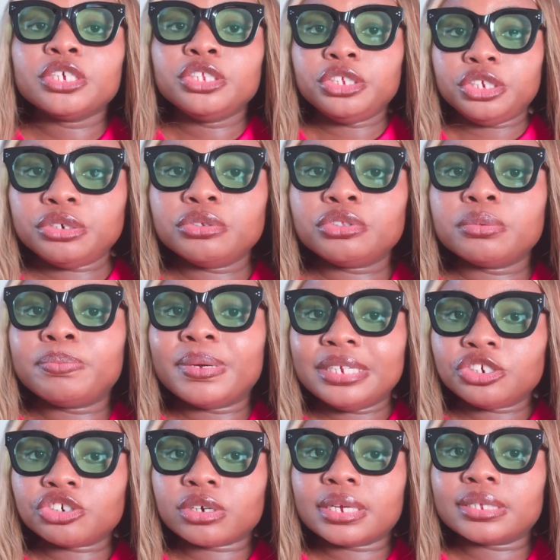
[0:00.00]
Due to
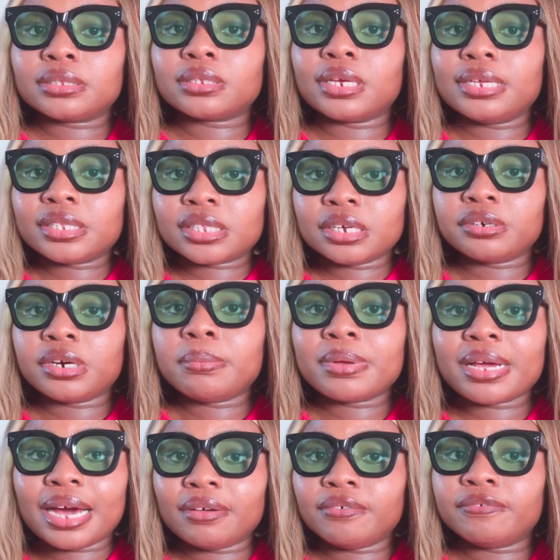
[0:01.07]
Pinterest, Instagram,
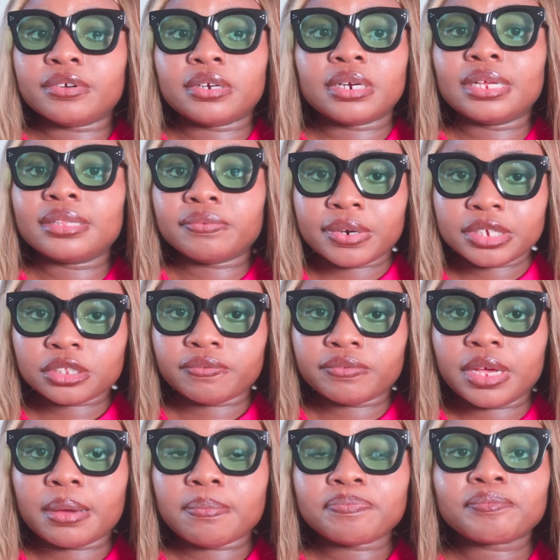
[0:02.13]
Canva, and the rest of
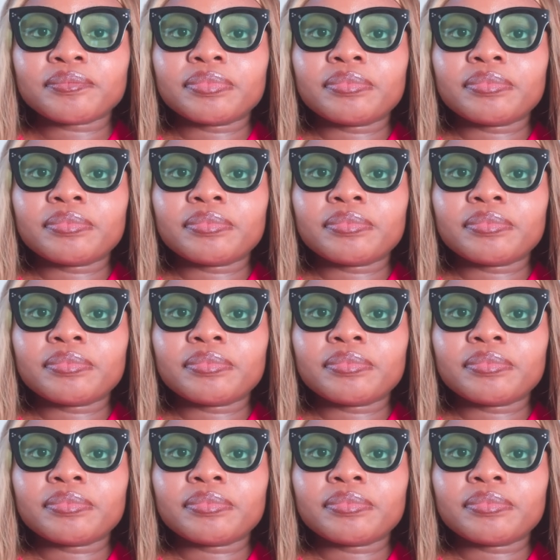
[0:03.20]
them,